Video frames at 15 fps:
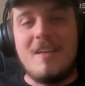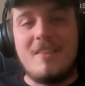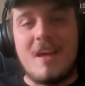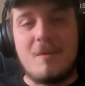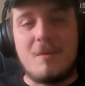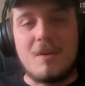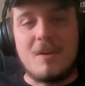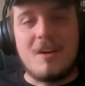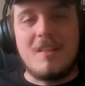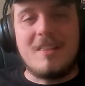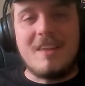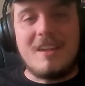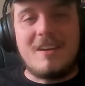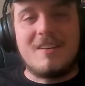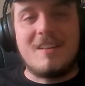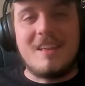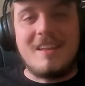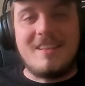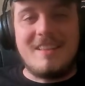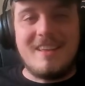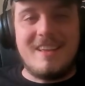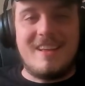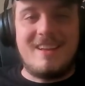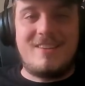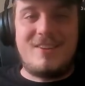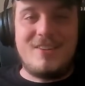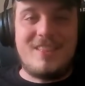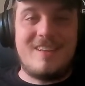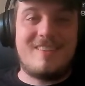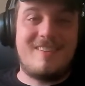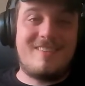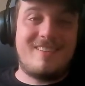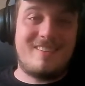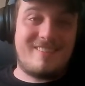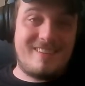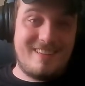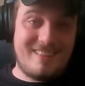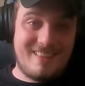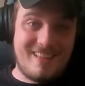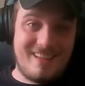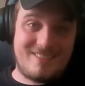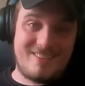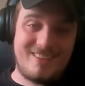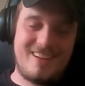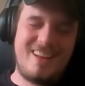that were illegal in the 2016 election.